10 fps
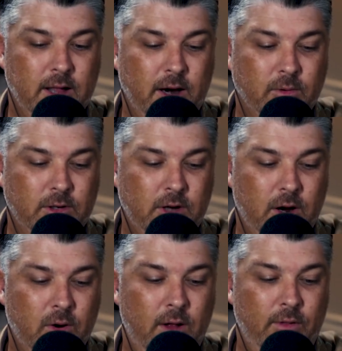that it was
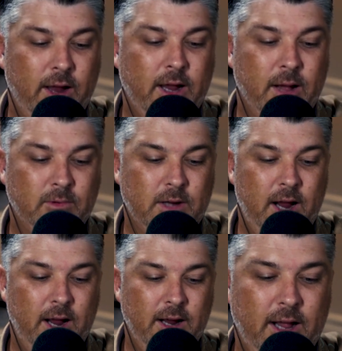so, and they kept
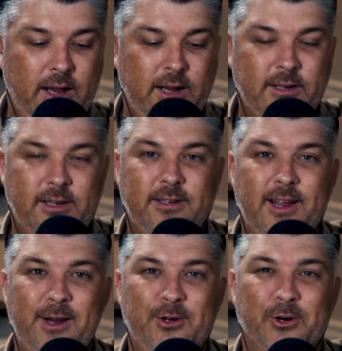saying, it is his
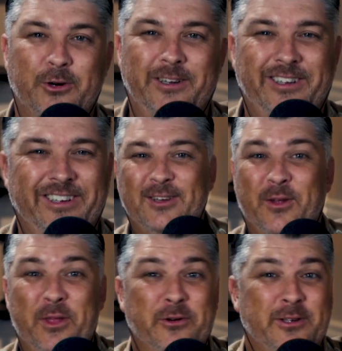angel.
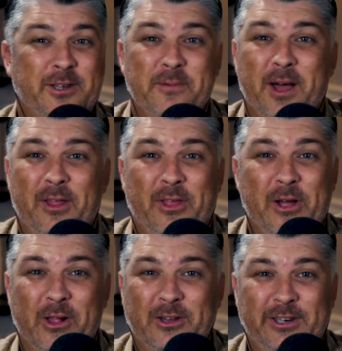So there was some kind of
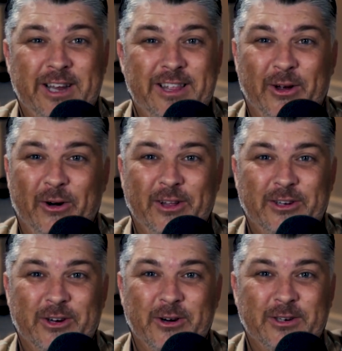theology in the early
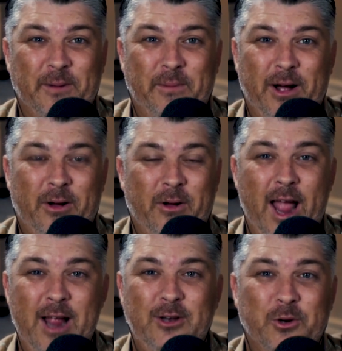church about
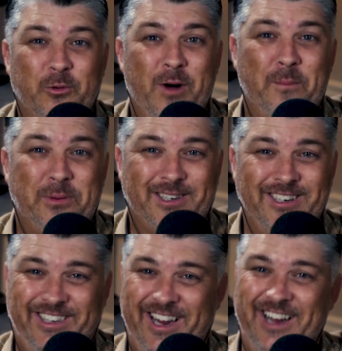angel
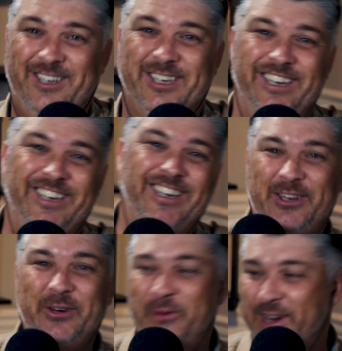representation,
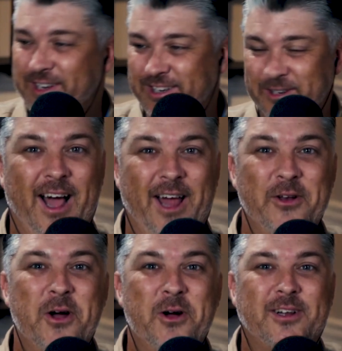to which I
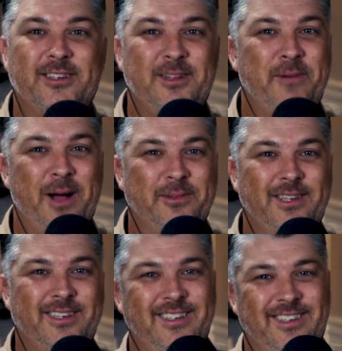don't know because the Bible
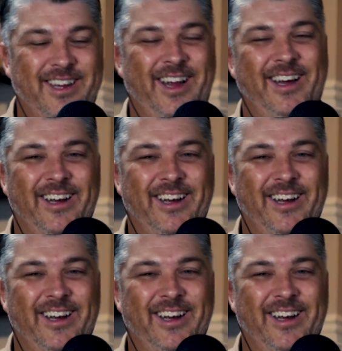doesn't say.